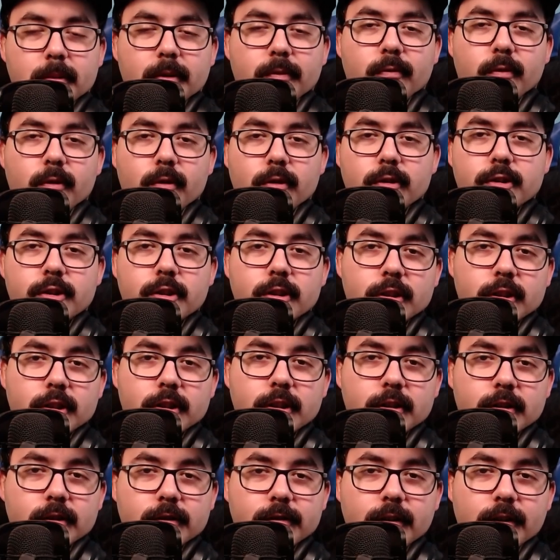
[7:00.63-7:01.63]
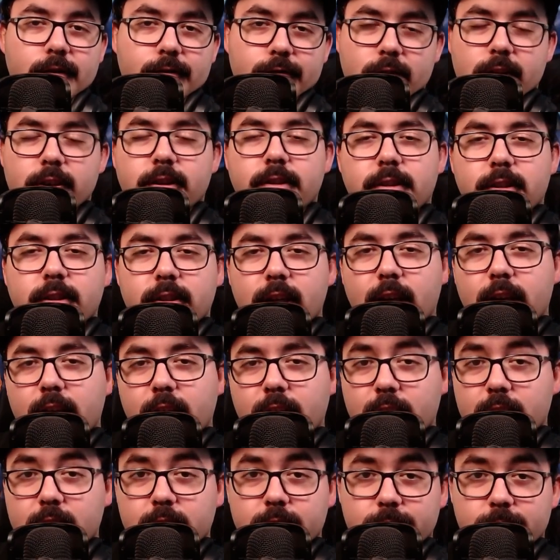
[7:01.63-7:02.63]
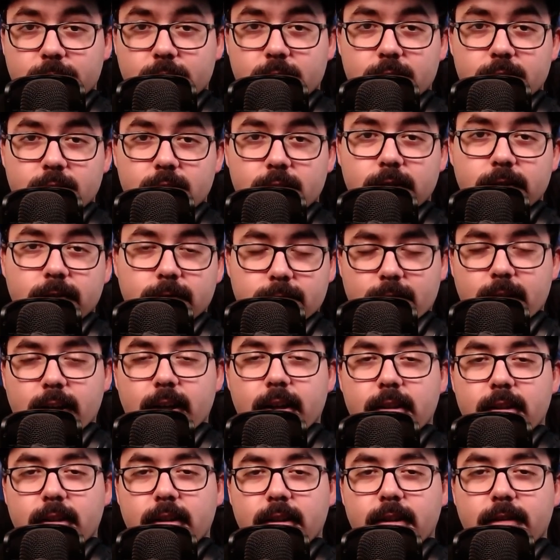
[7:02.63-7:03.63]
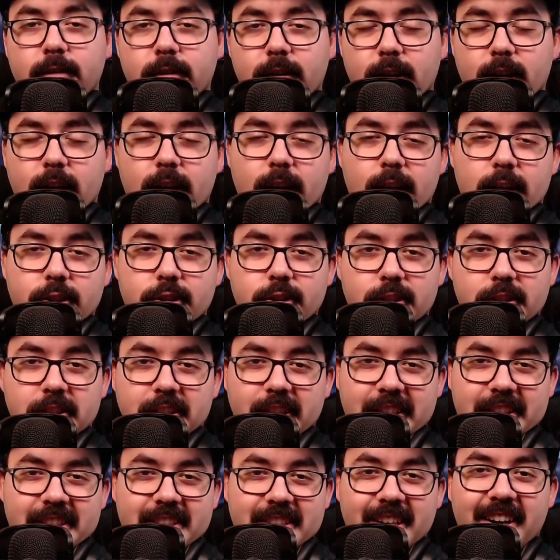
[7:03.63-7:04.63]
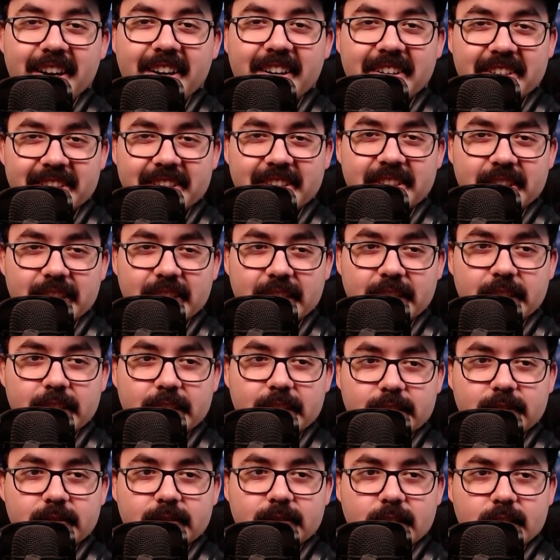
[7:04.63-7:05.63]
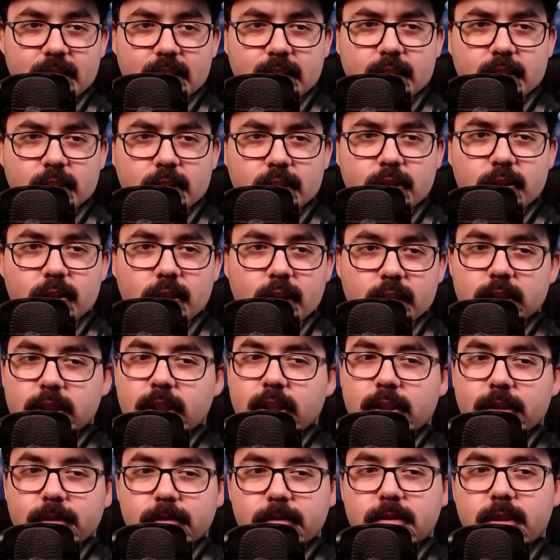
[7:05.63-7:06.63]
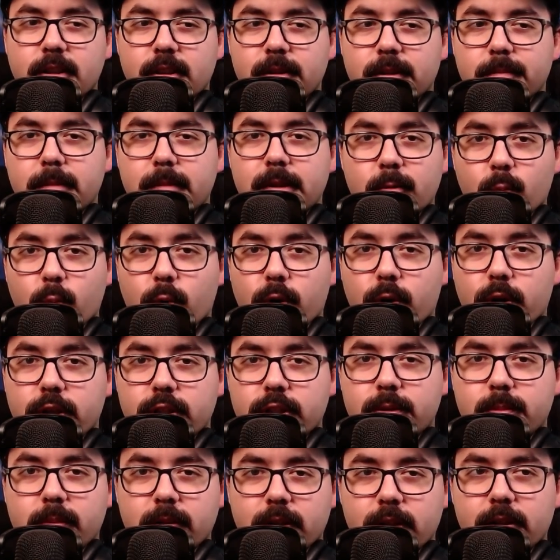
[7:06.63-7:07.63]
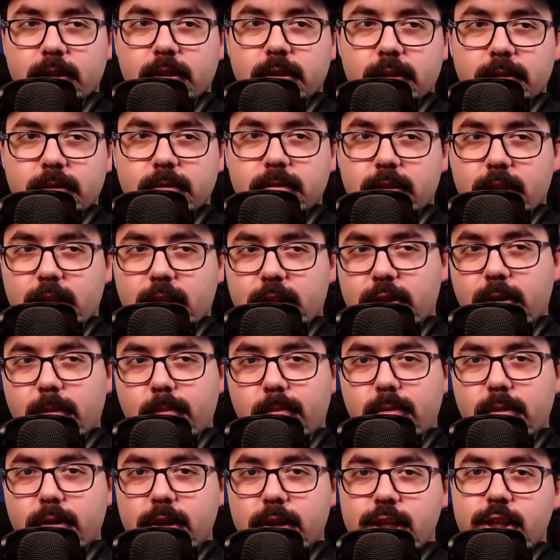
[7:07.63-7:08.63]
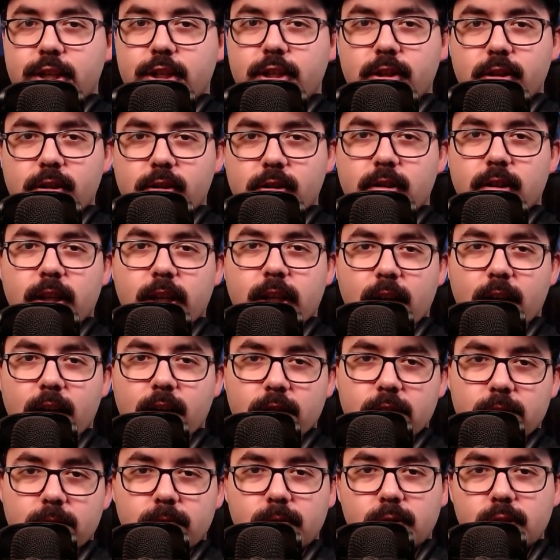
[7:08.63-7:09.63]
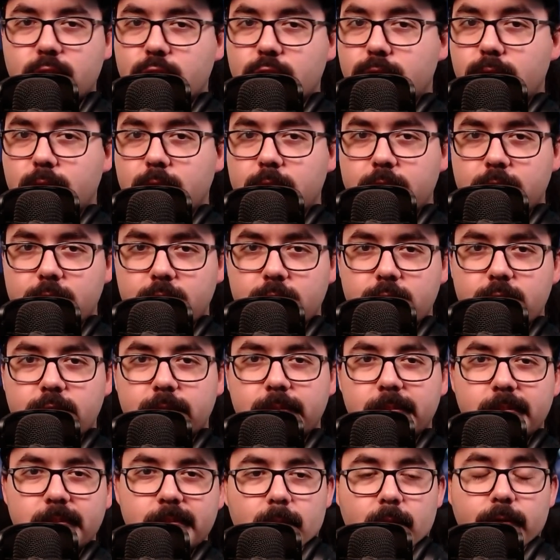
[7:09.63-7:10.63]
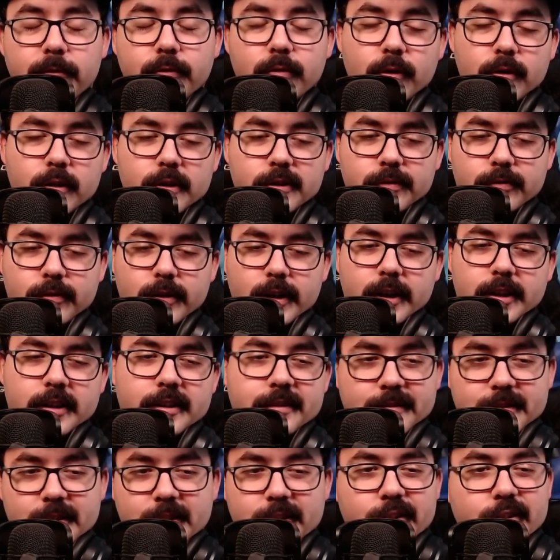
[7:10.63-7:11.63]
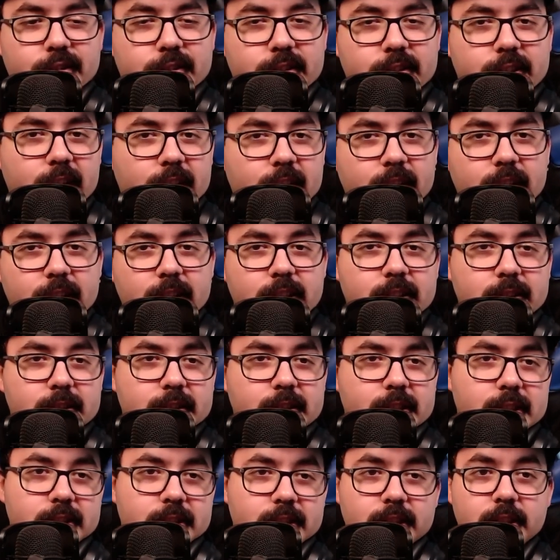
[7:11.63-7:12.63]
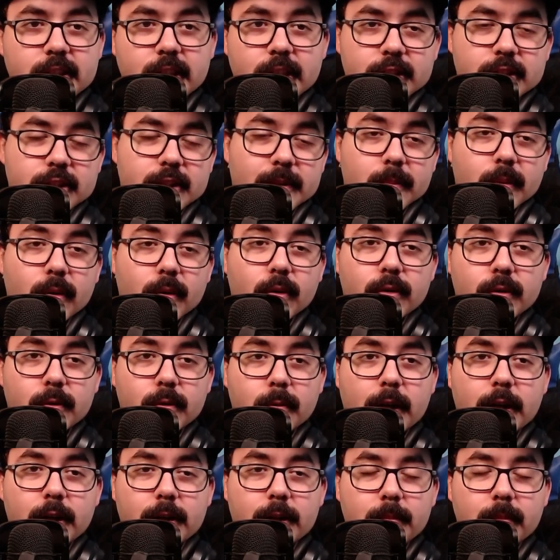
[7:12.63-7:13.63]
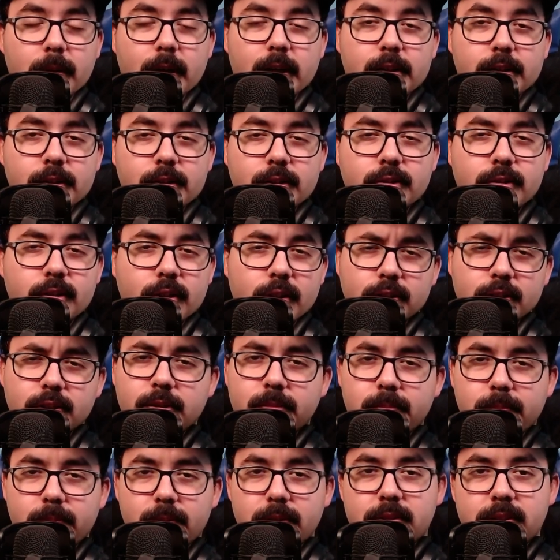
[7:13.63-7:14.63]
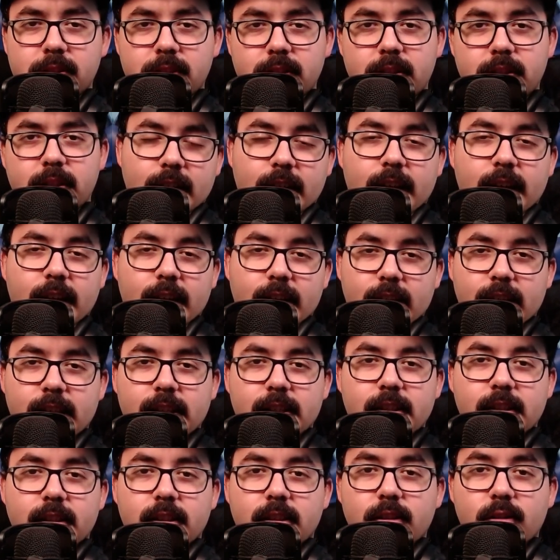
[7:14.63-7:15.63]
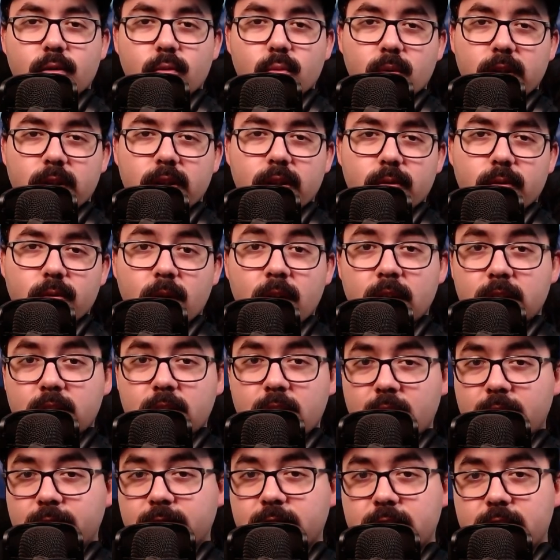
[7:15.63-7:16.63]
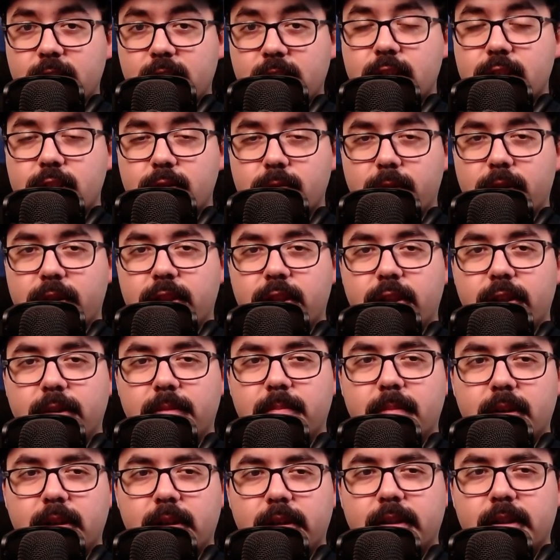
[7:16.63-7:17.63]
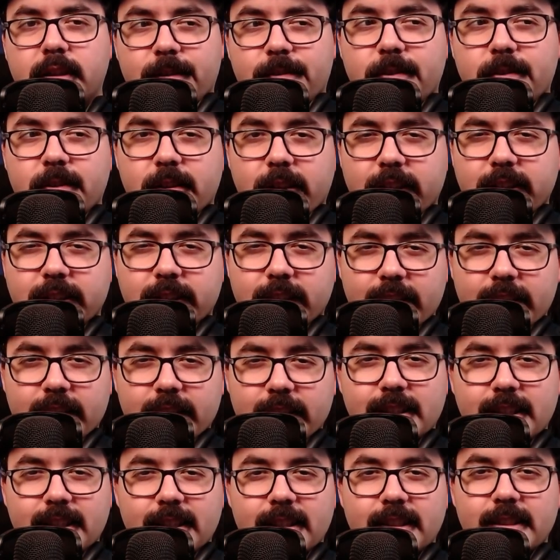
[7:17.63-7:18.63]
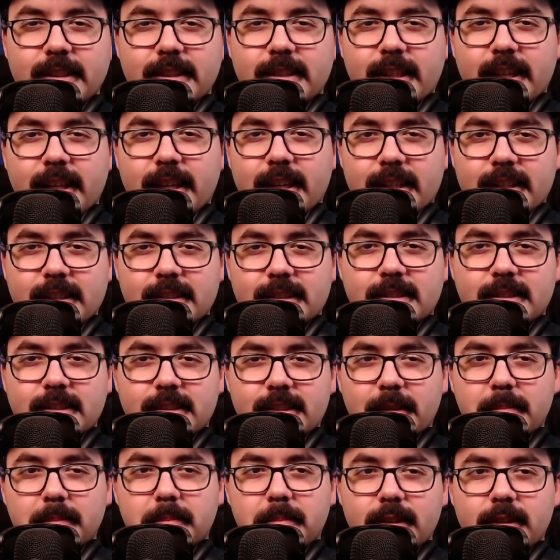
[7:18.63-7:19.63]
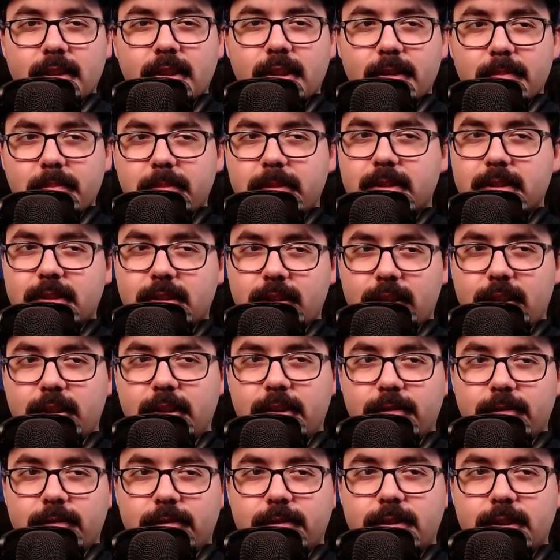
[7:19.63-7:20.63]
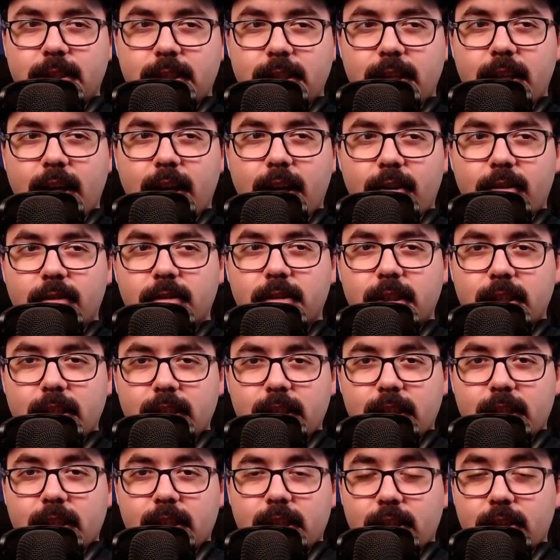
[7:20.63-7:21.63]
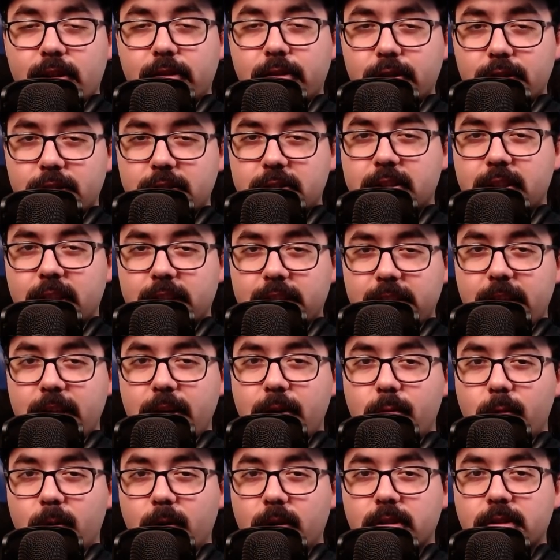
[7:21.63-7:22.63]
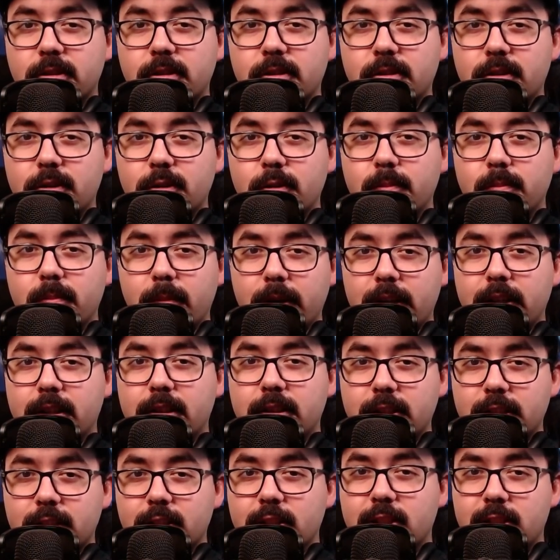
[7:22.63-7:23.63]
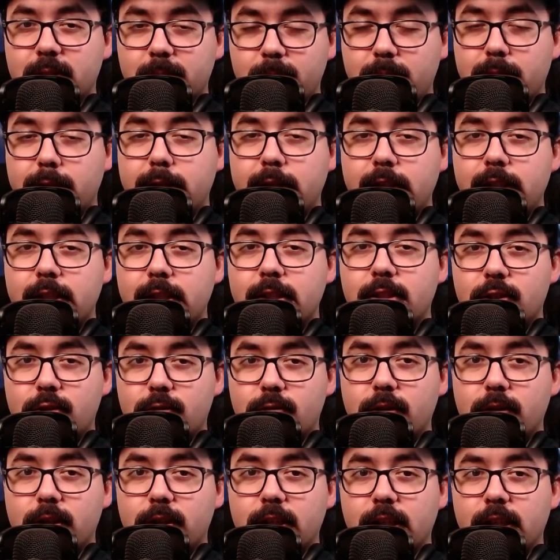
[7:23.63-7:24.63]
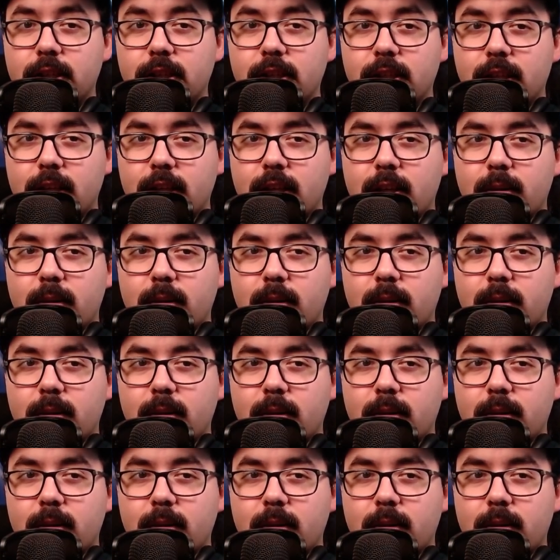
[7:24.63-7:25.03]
before she could have investigated any further, Fred actually like caught her, and you know, I thought it was gonna be worse, but it was actually pretty chill on how he was treating her. But of course Fred, you know, got his attention pulled away by this other person that had a one-on-one conversation with him. But I feel like that guy has something up his sleeve, seeing how it looks like he wants to make this peace treaty,